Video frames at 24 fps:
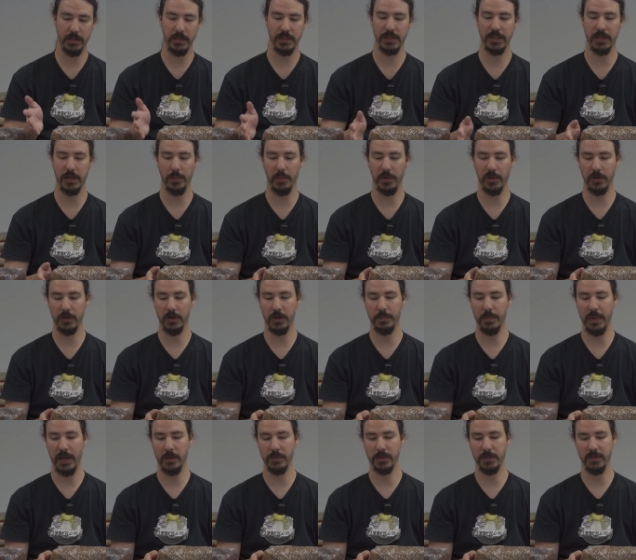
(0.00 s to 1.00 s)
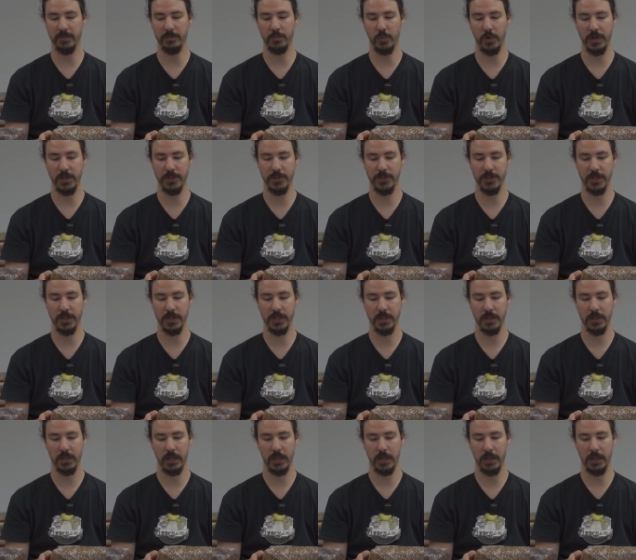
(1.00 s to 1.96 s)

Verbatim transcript: similar amounts of moisture.